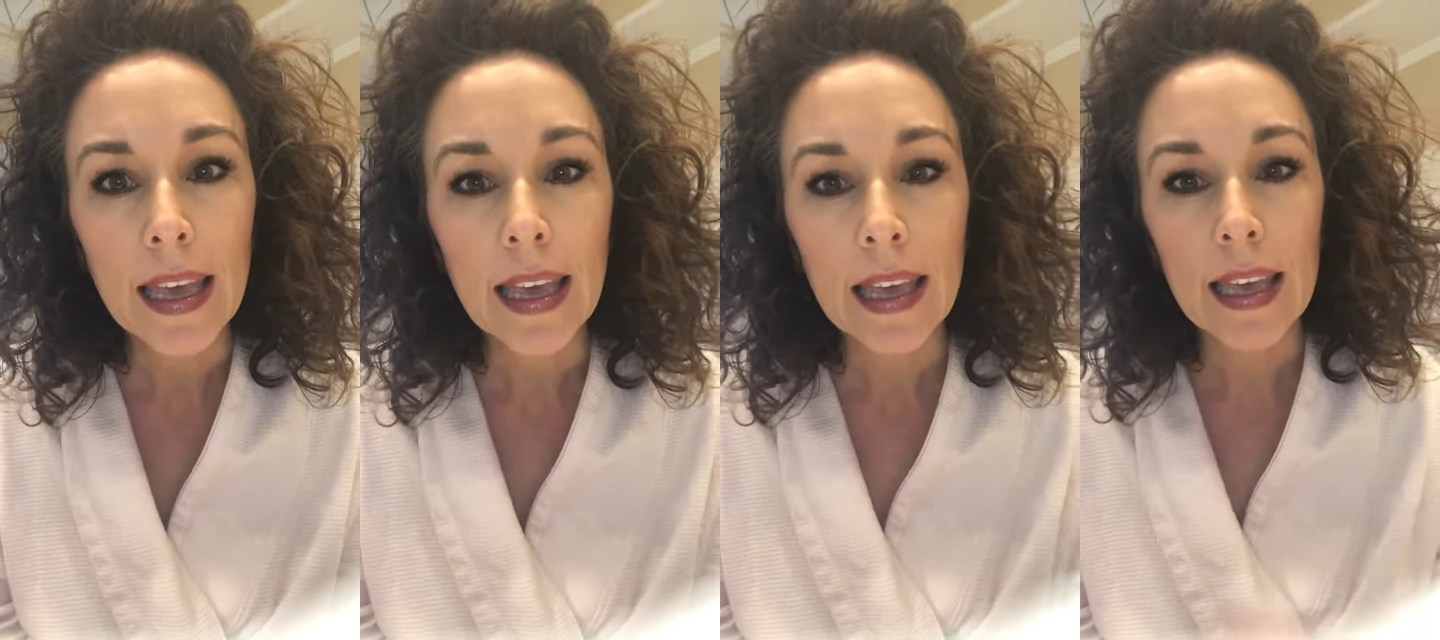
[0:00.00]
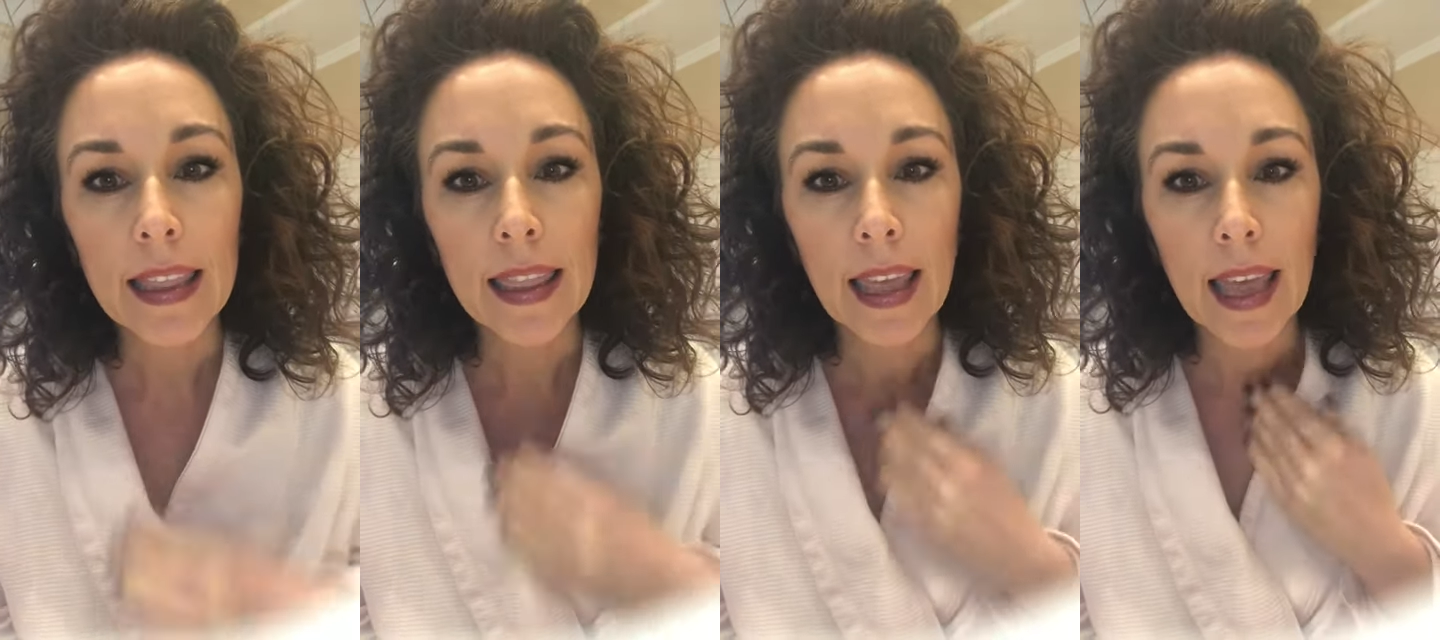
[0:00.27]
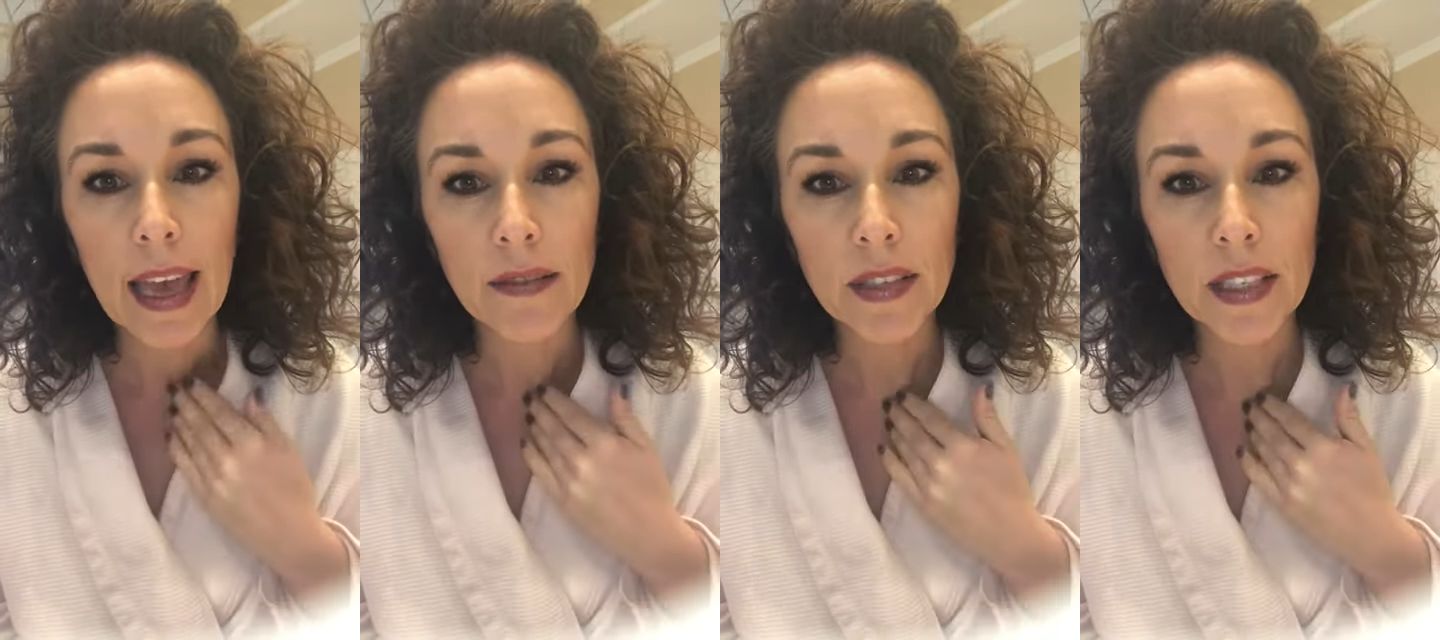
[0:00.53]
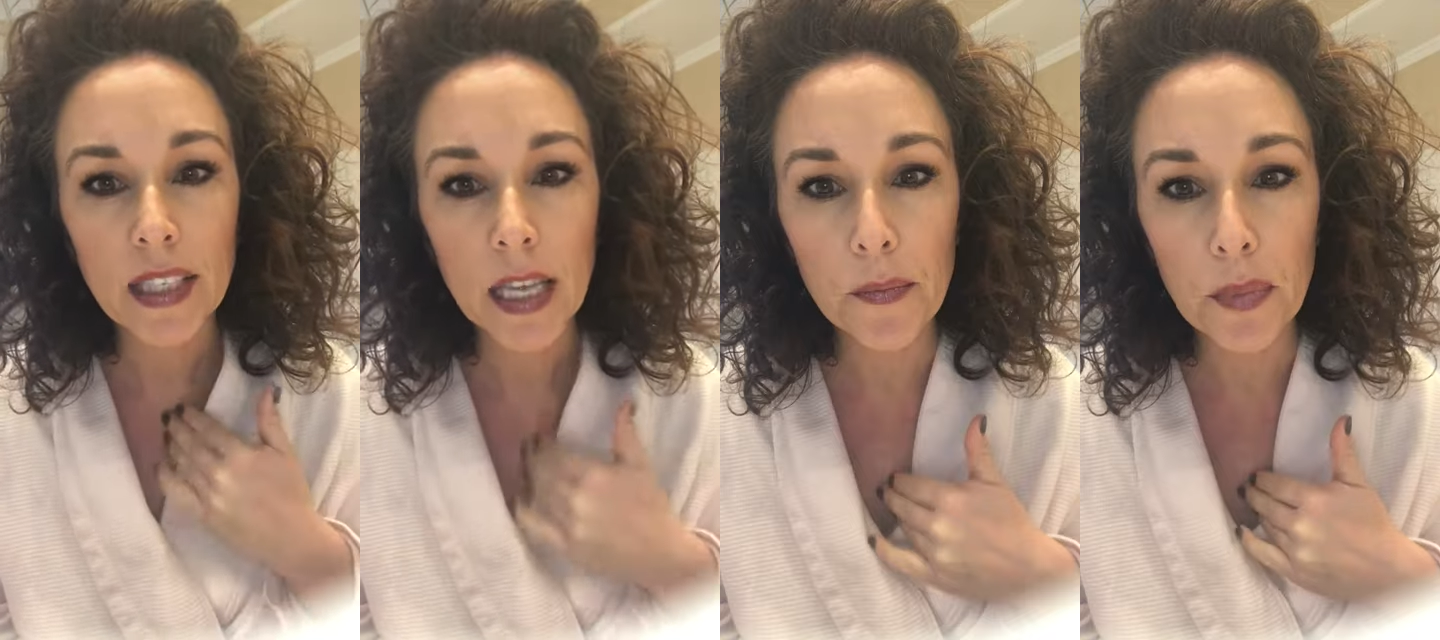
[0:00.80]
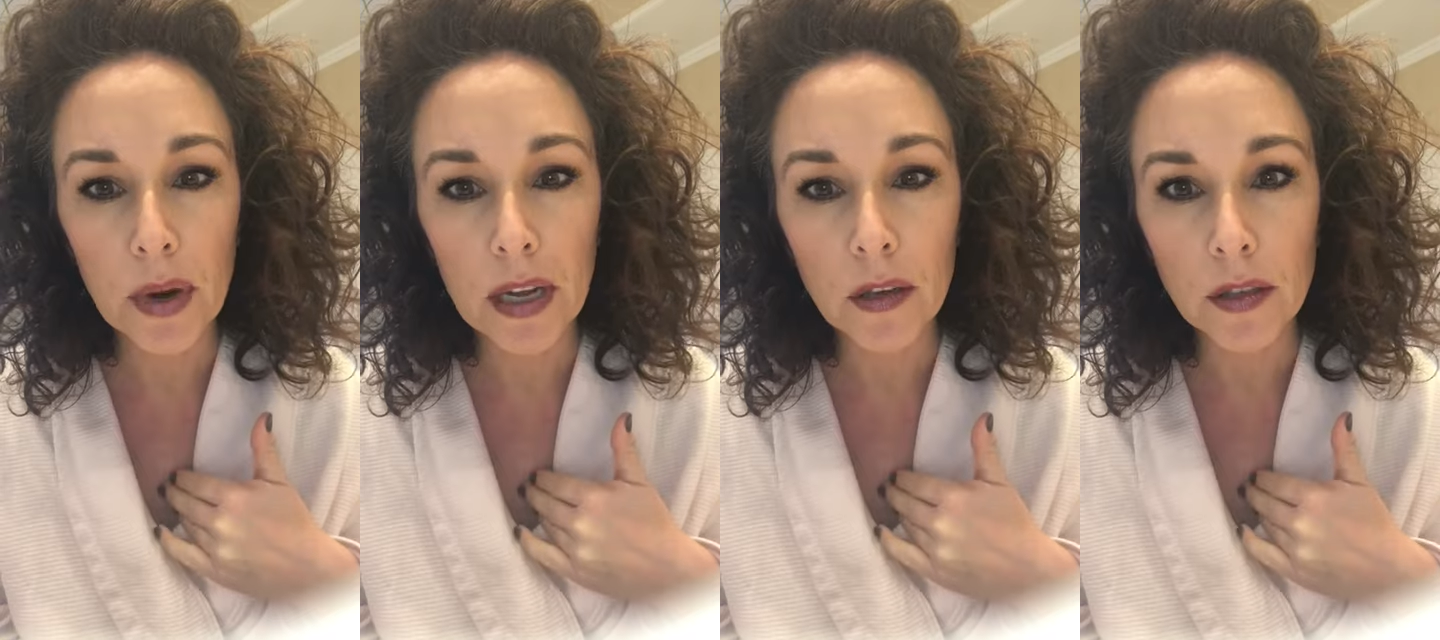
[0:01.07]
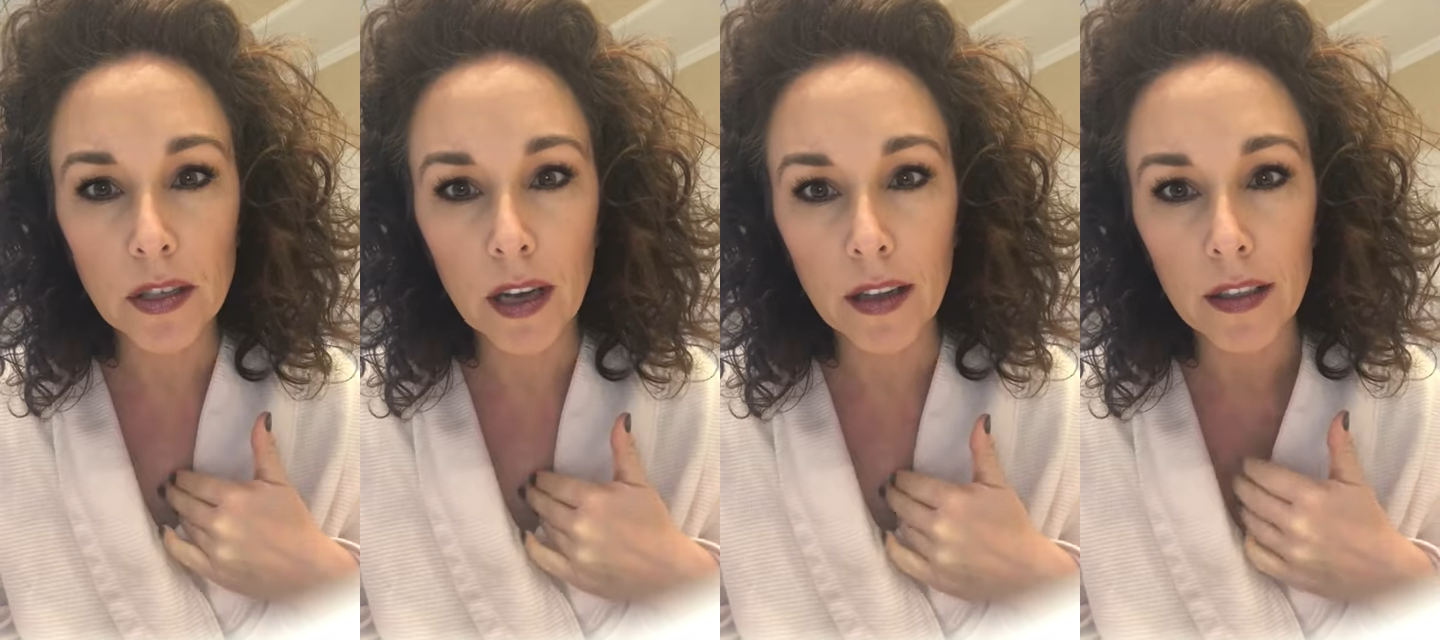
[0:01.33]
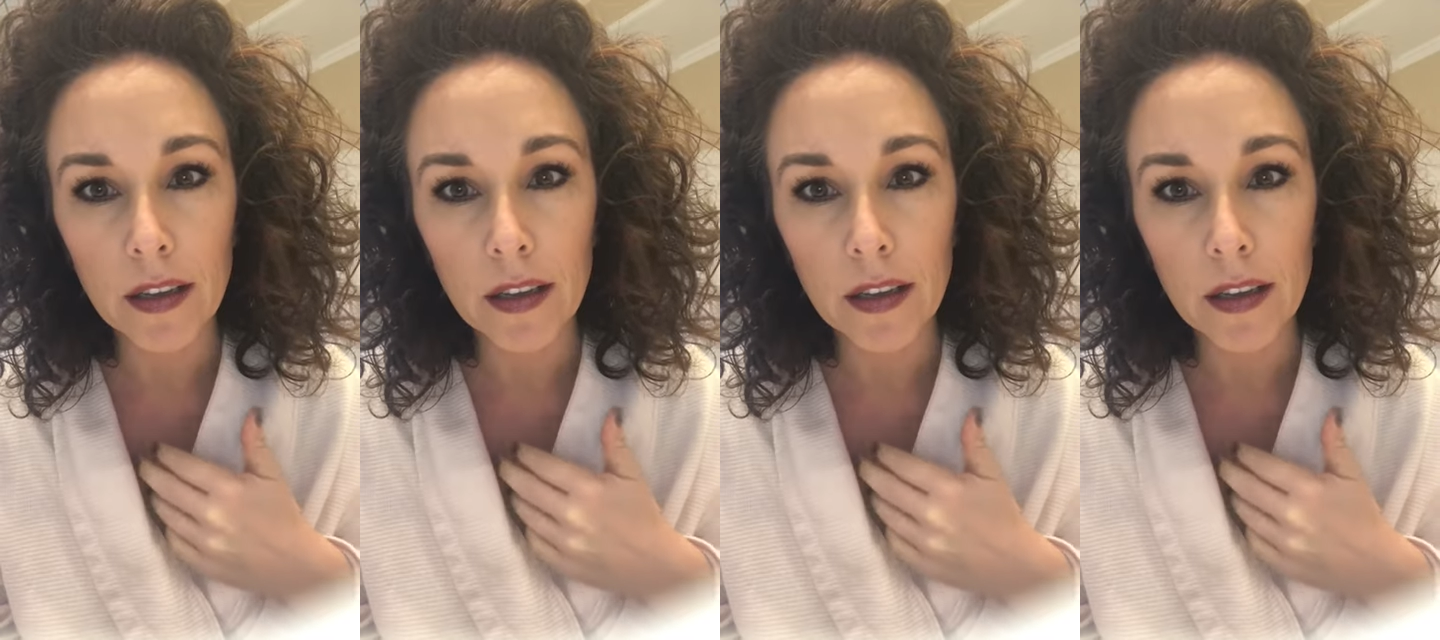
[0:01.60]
and they have sleep wrinkles on